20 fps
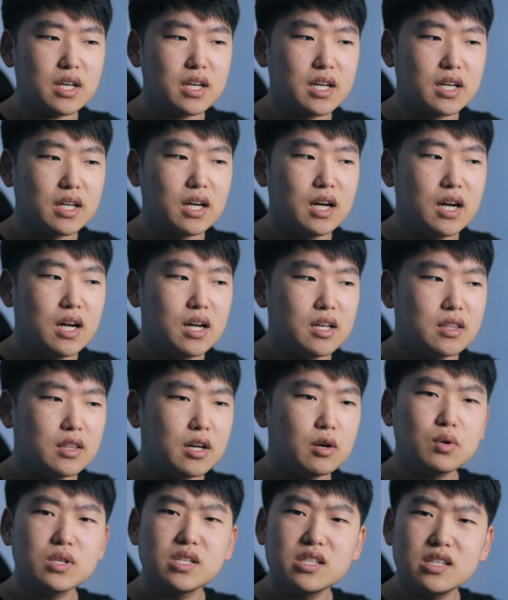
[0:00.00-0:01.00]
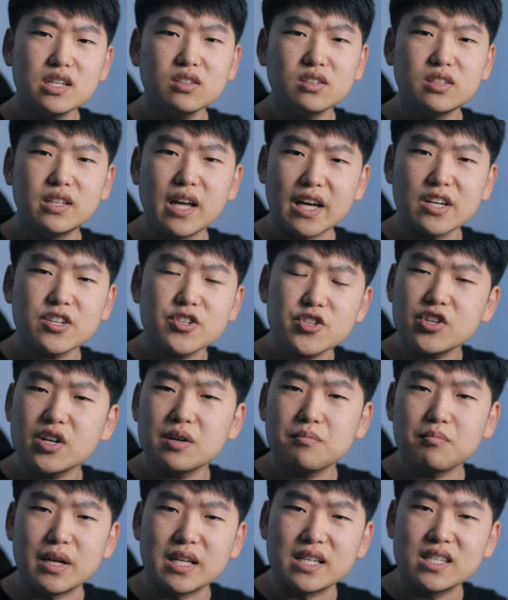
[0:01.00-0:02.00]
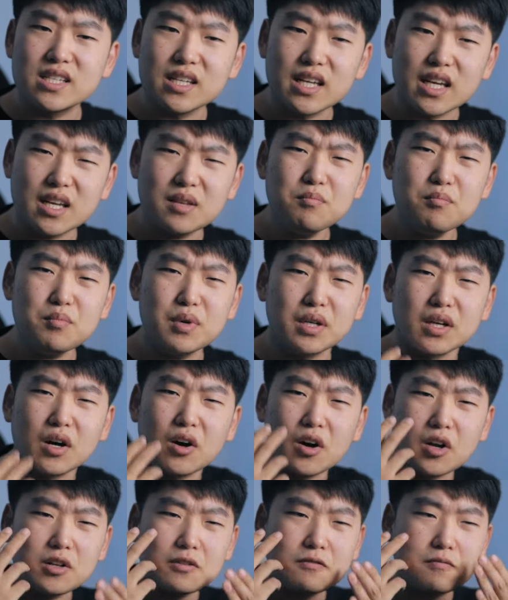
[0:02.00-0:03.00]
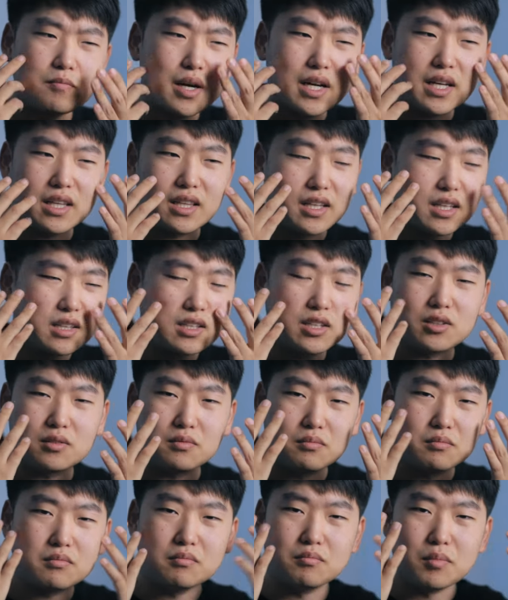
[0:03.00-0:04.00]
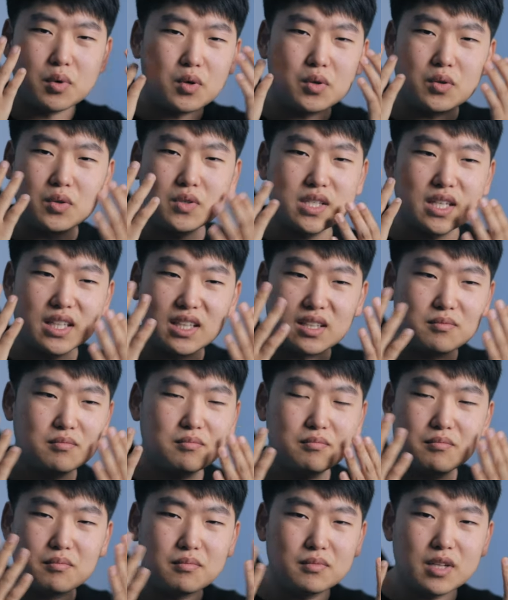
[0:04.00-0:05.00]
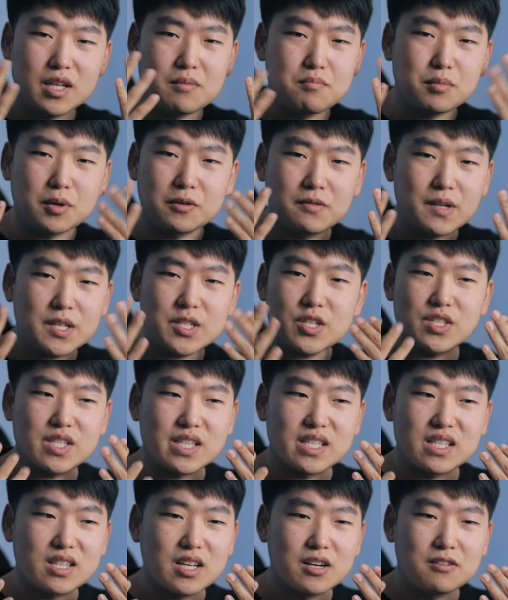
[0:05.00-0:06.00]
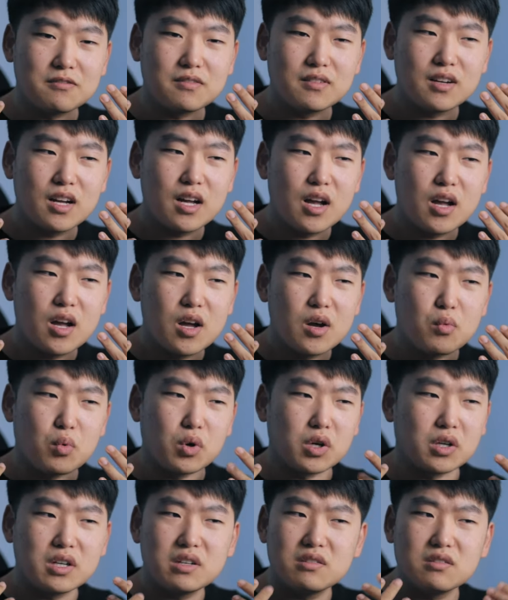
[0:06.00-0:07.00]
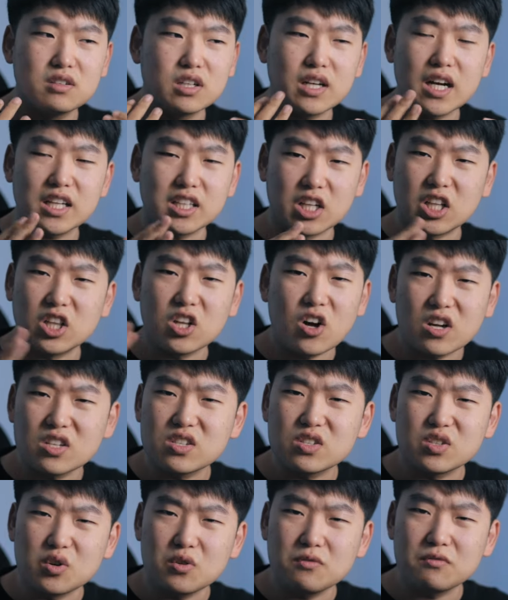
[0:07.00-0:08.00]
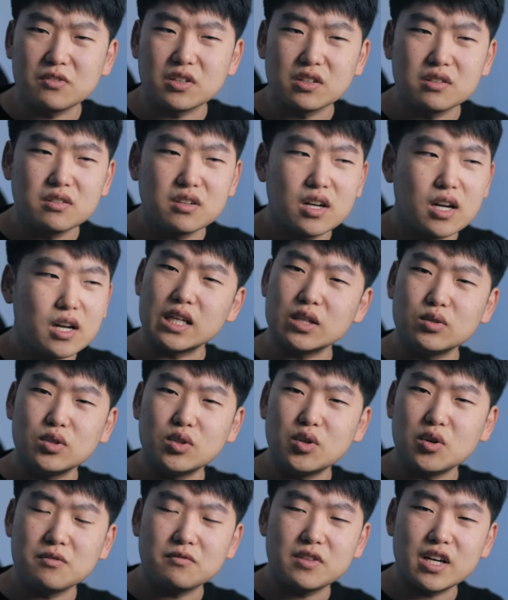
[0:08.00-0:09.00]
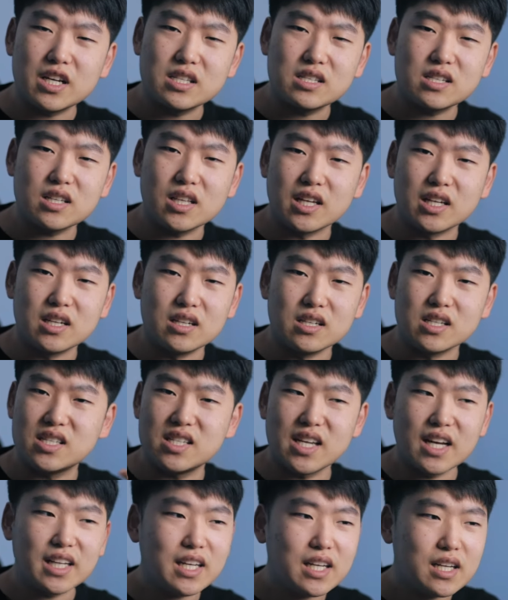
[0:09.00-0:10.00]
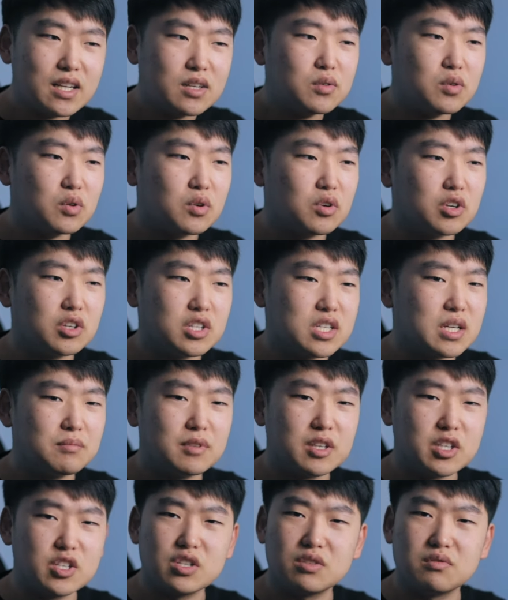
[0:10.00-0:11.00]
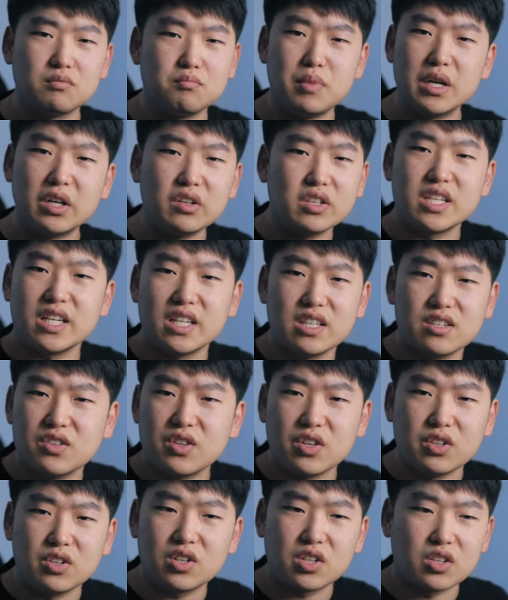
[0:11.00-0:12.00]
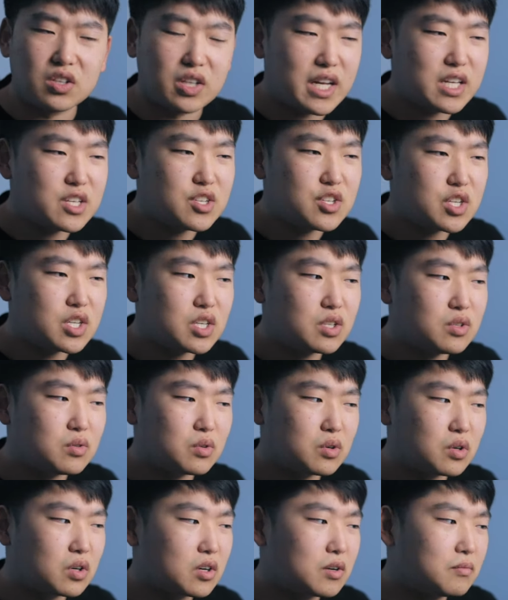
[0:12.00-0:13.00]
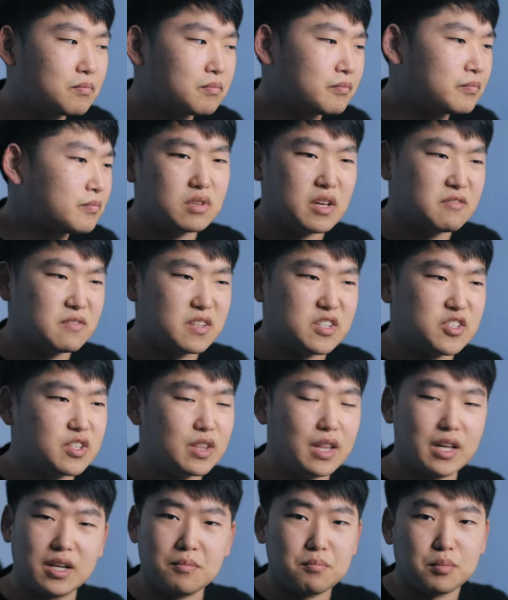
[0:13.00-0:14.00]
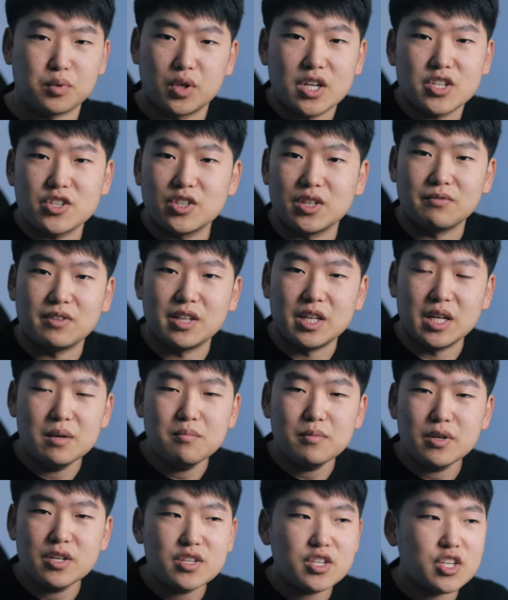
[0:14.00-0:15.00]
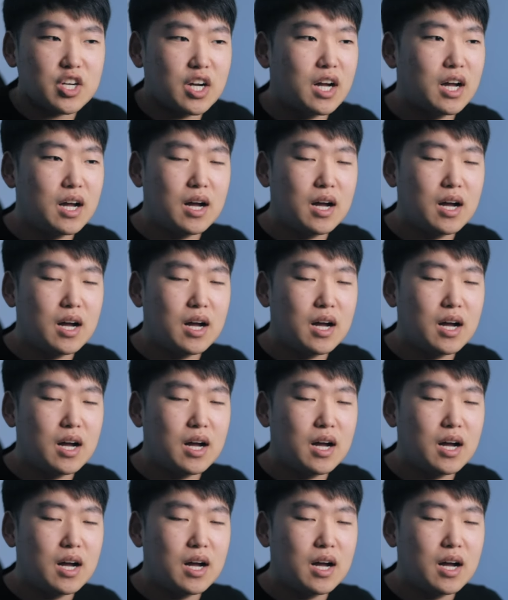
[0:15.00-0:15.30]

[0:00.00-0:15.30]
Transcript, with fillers: like there was still texture in my skin, but all of my like little moles and imperfections and stuff were kind of glossed over. I don't know if that's like a setting or something just built into the neural engine or if it's the compression of the image,